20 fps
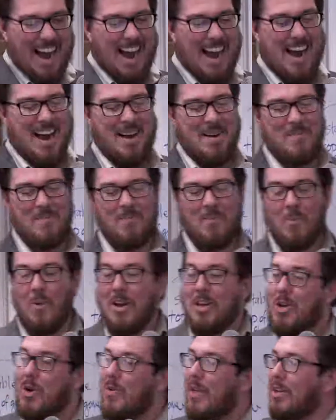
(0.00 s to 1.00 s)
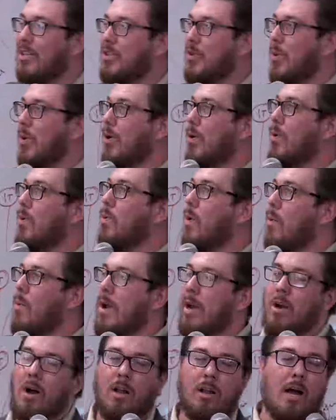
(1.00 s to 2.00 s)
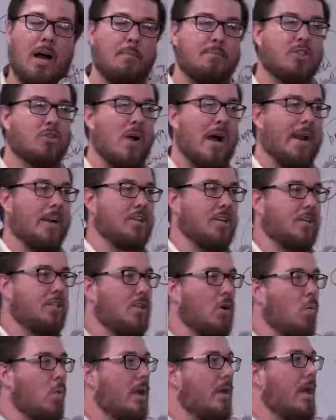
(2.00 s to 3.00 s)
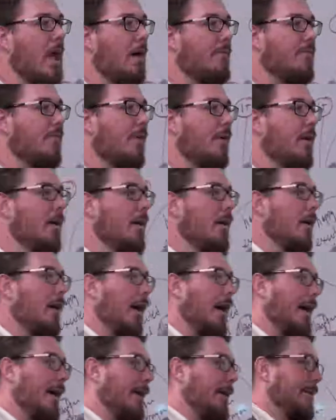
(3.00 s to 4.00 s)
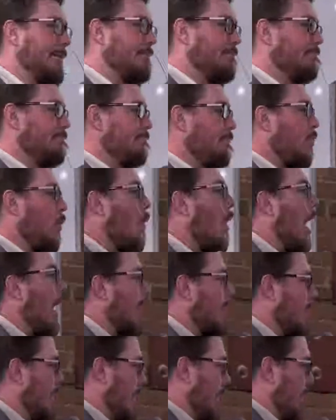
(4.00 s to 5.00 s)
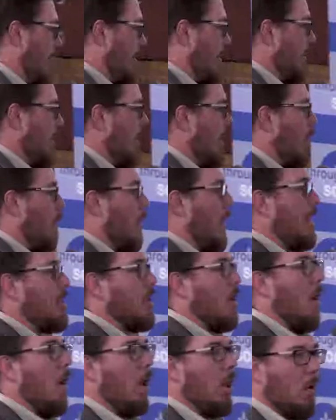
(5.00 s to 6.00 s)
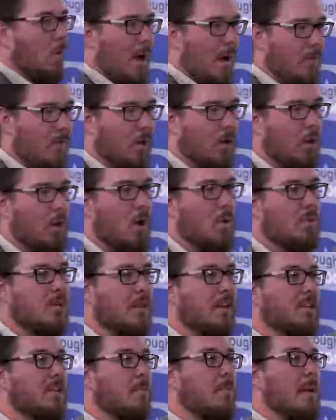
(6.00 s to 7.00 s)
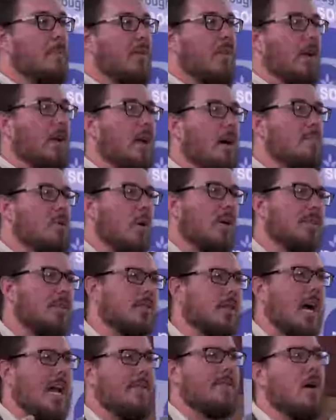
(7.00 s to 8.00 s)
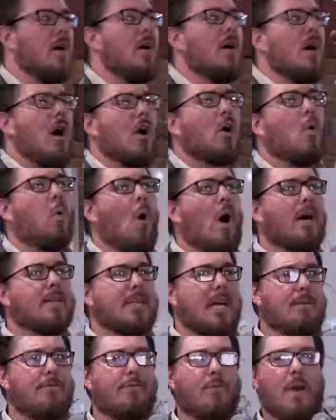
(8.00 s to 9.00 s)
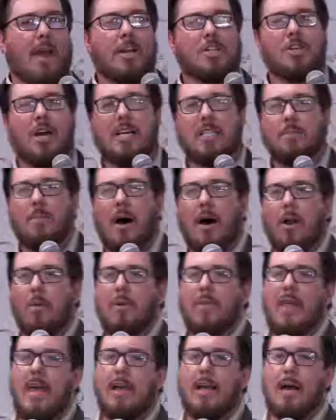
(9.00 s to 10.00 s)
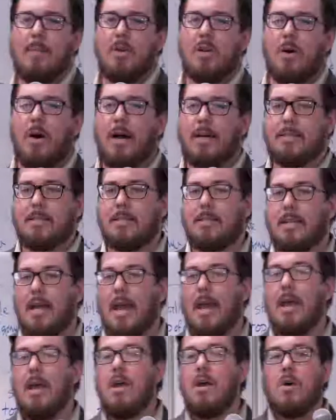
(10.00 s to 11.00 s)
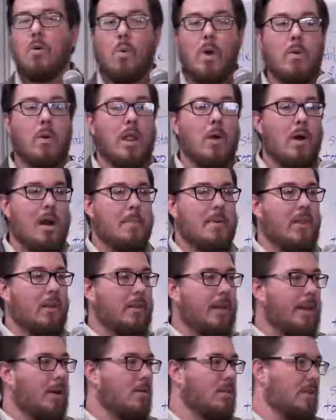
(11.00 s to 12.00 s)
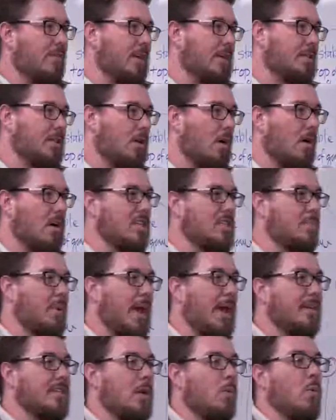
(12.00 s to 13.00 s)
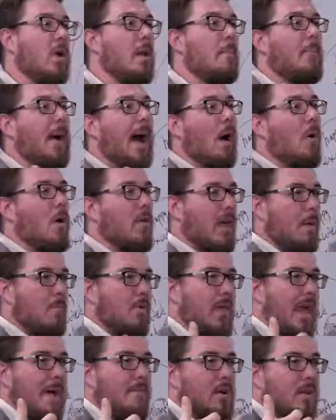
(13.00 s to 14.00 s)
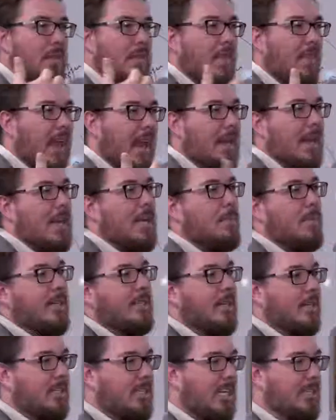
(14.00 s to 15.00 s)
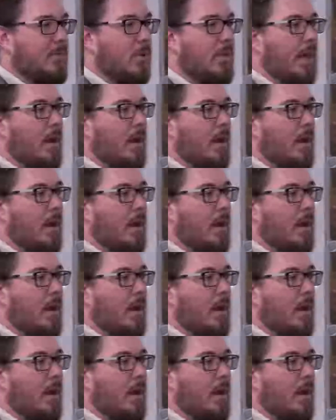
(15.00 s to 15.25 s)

um, we do this through what we call a hub strategy. So, we have um, proxies in a region all around the globe. So these are people that come to us. It's kind of a, a quasi franchise model, but they come to us and say, we really want to be the leaders of this in our space, and we empower them with everything they need to be successful